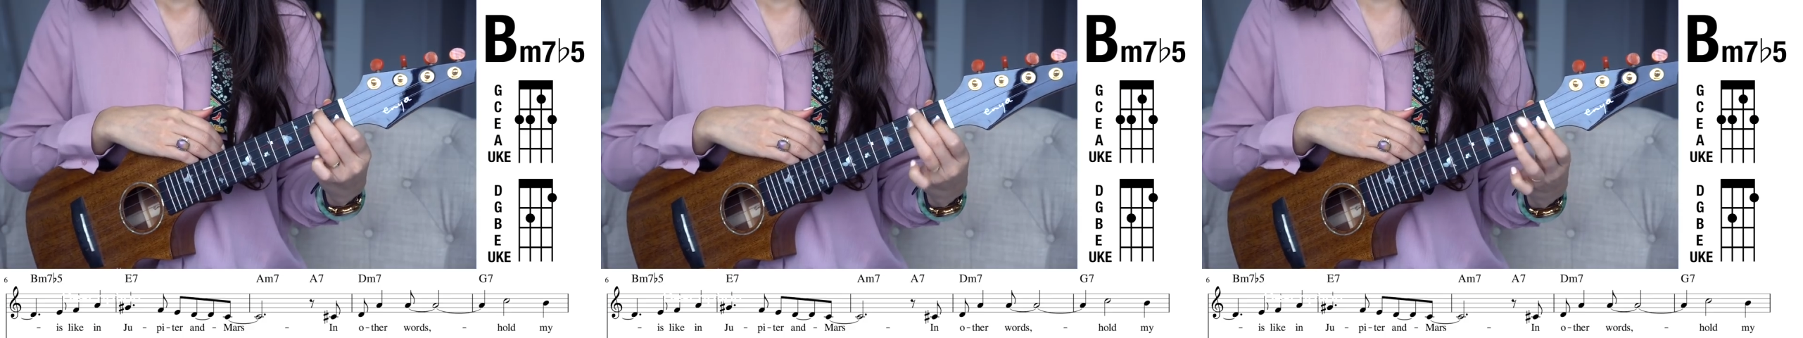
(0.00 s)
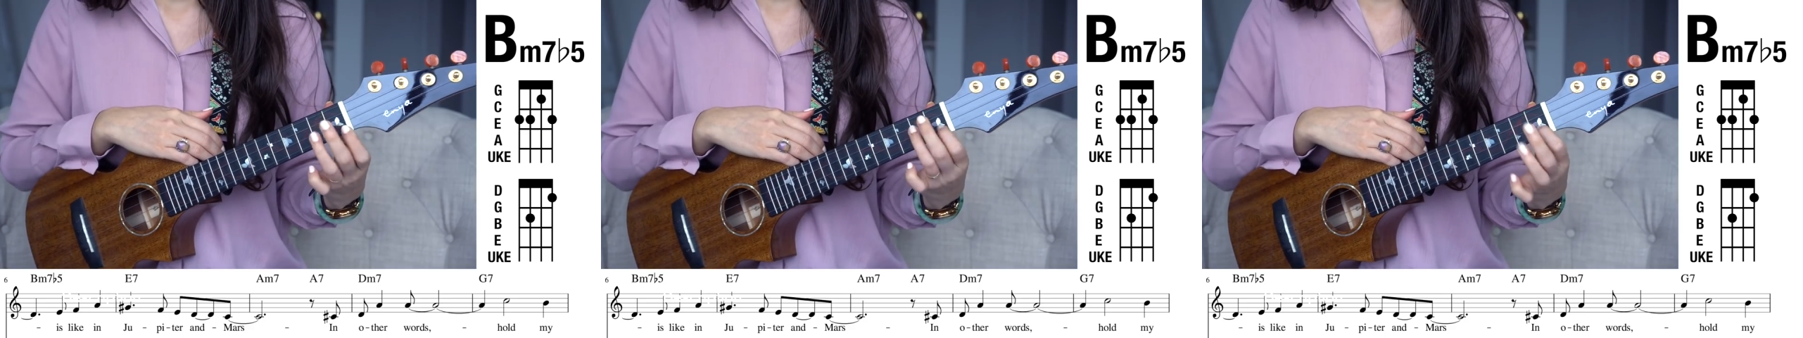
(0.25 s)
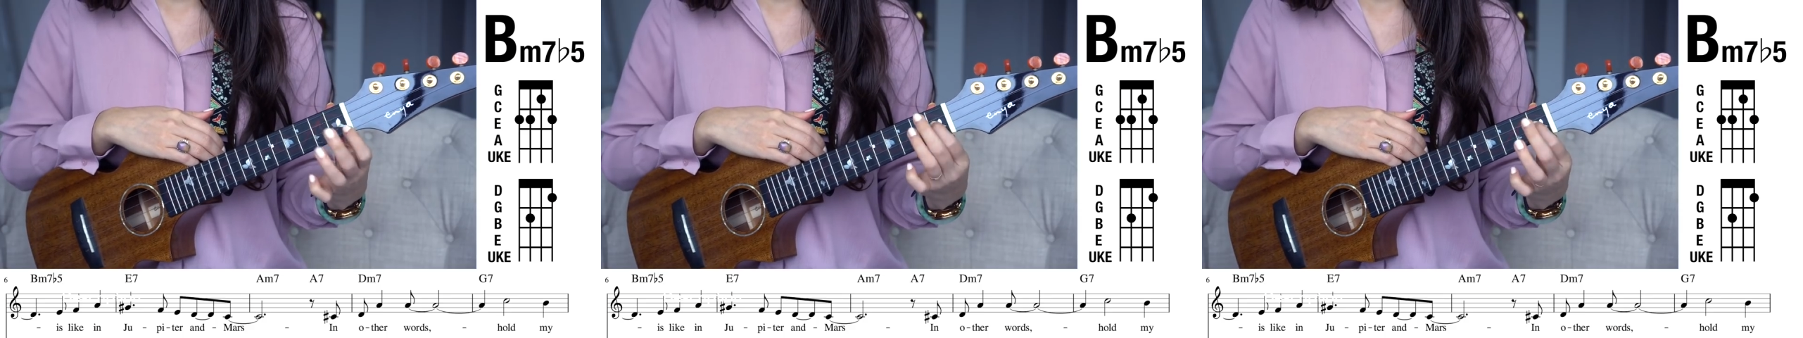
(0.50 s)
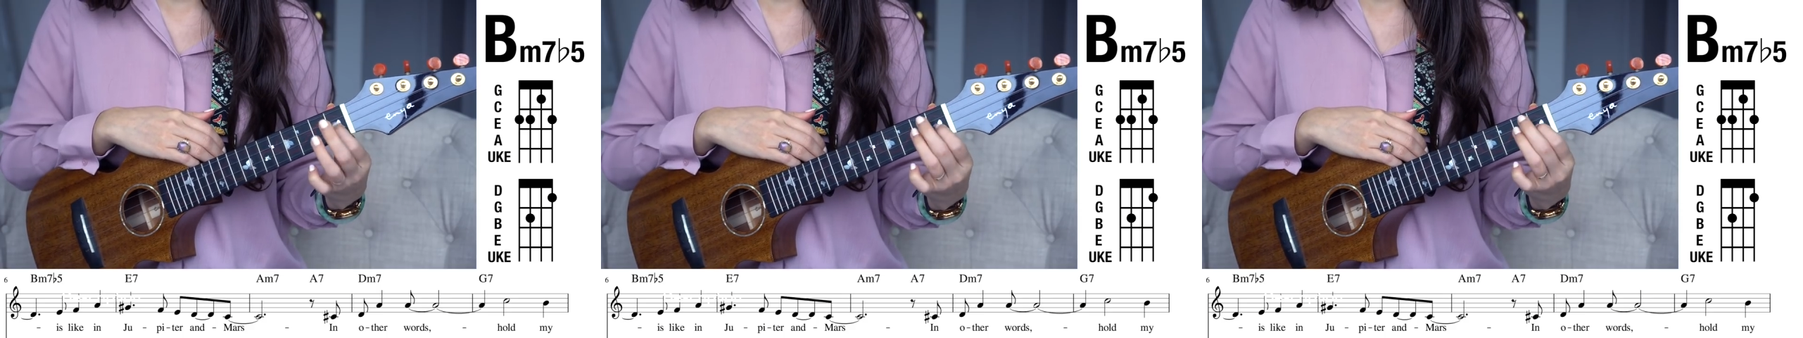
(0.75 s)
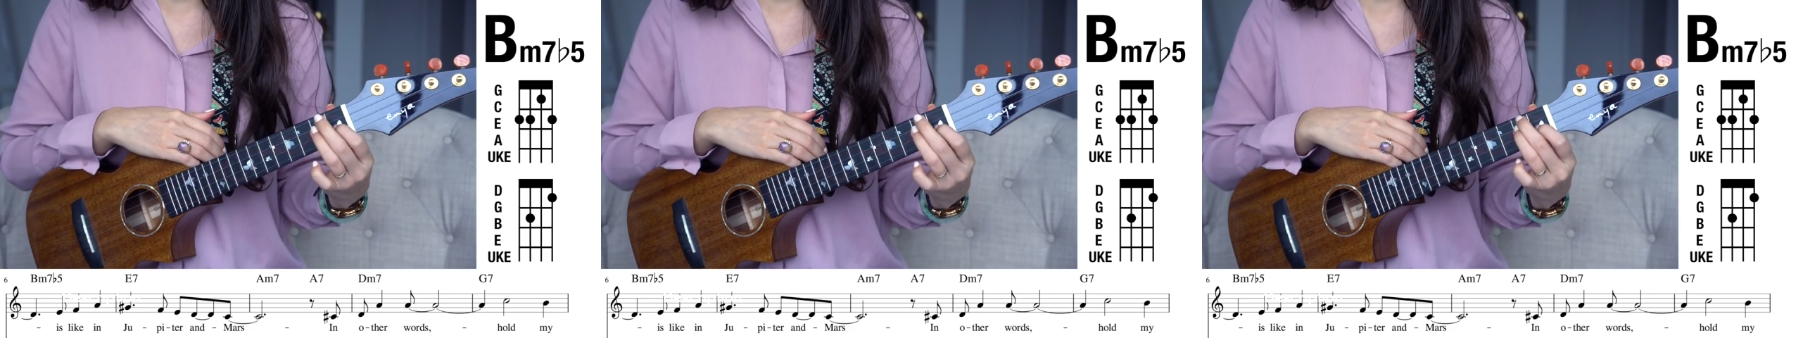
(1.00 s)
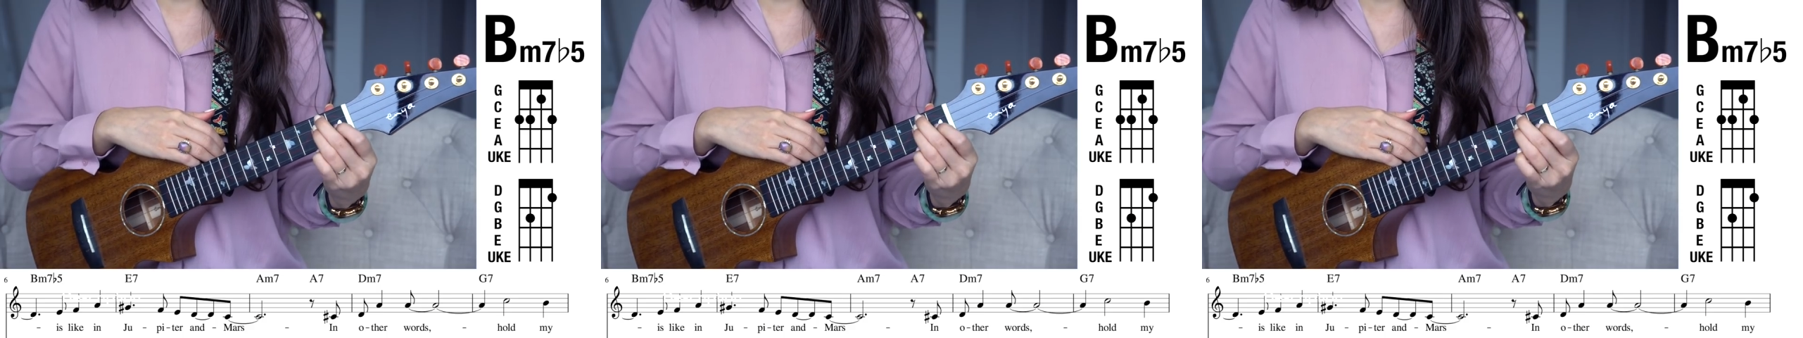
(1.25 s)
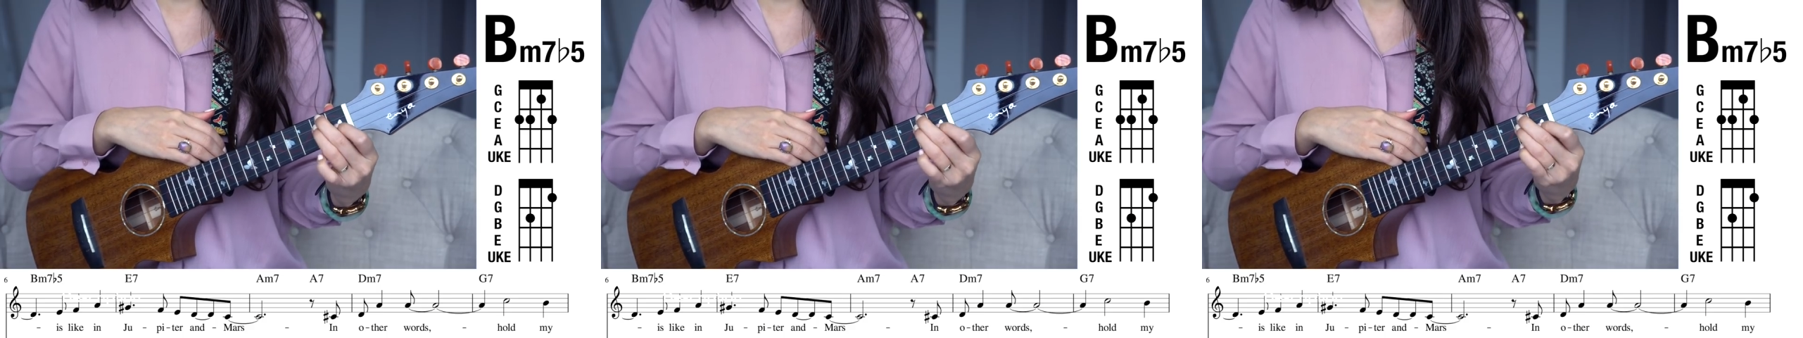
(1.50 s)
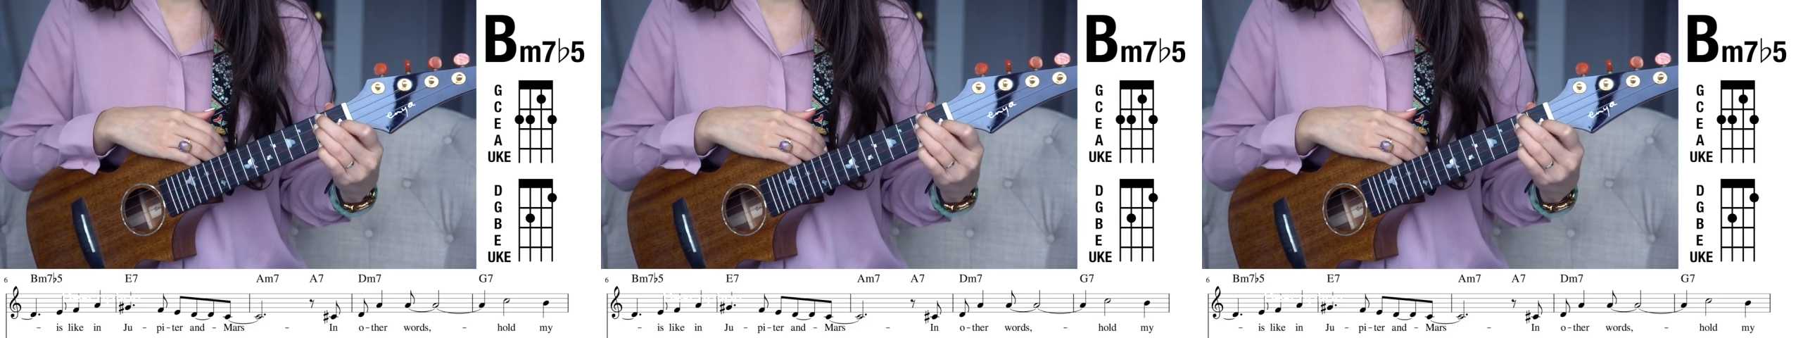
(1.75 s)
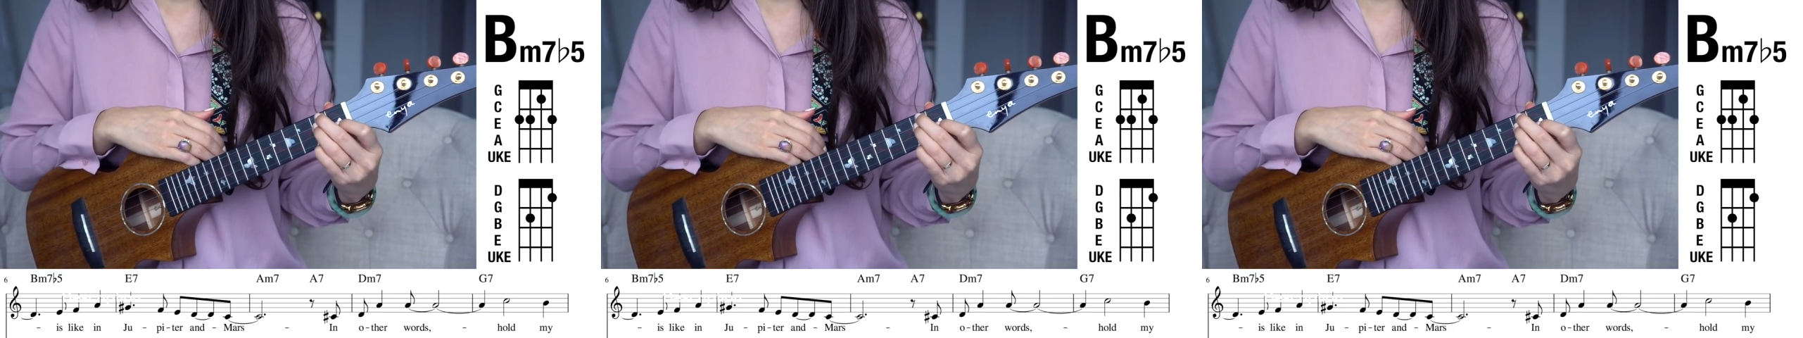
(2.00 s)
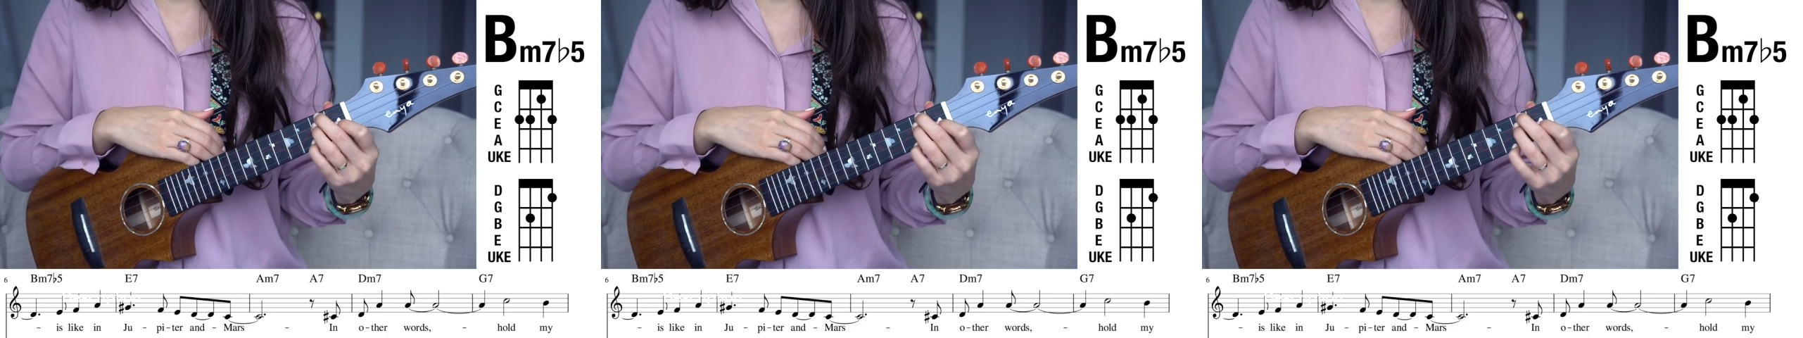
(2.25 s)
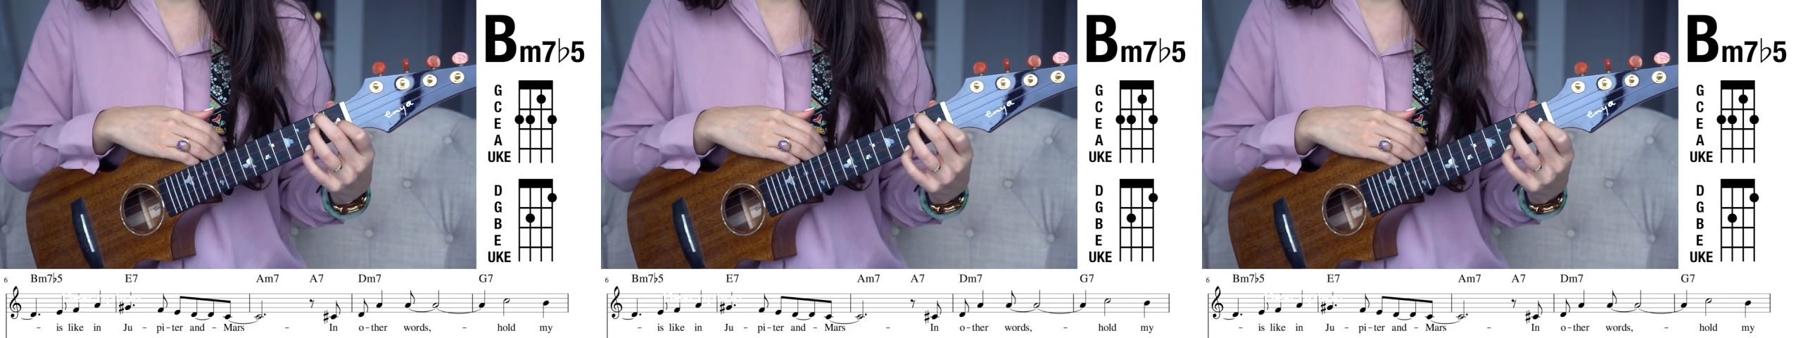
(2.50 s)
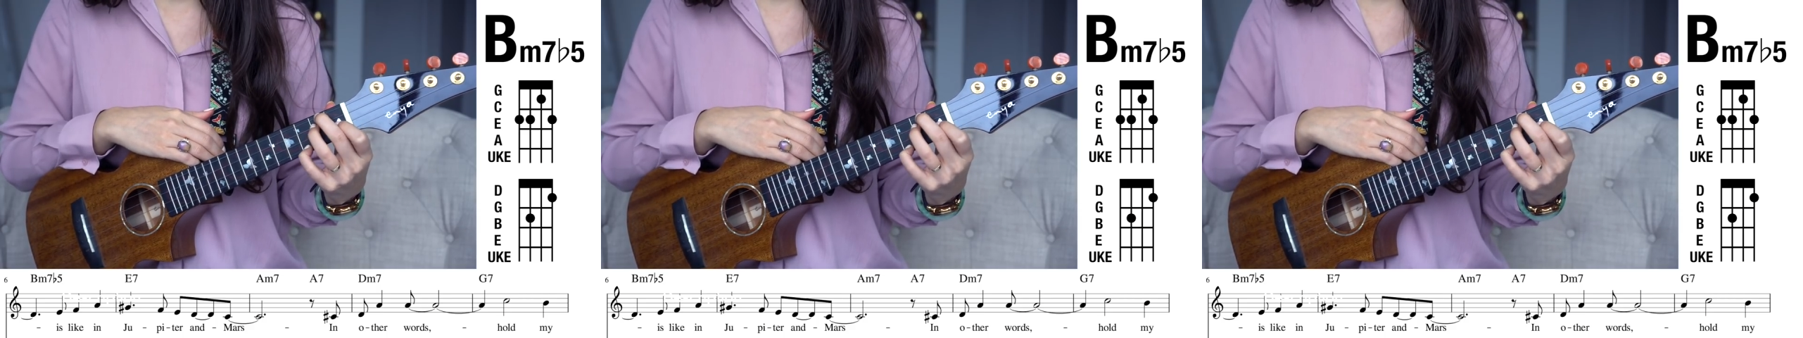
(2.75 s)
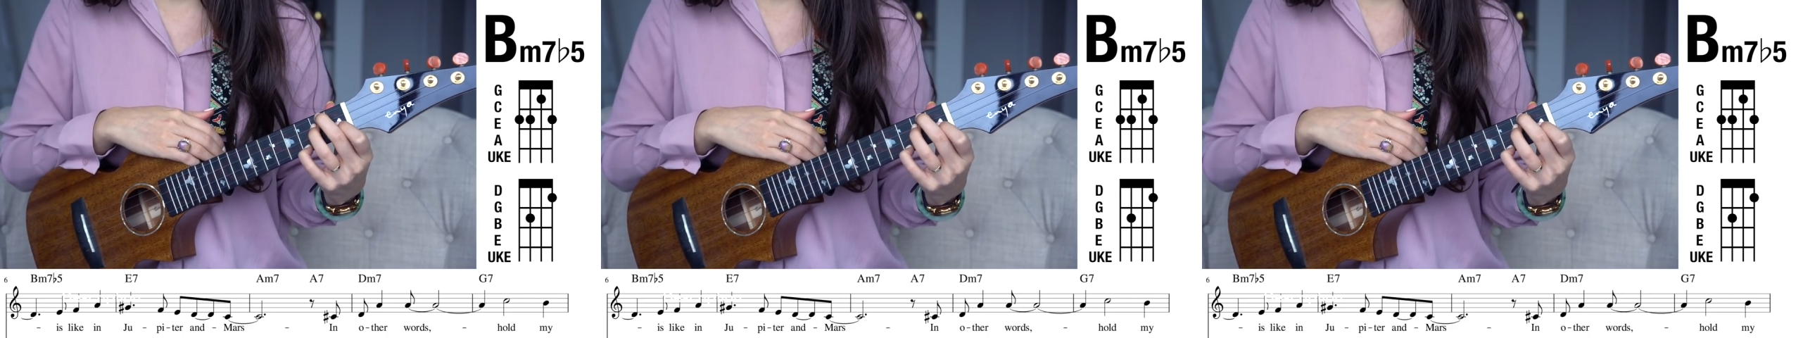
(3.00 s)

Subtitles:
(no speaker visible)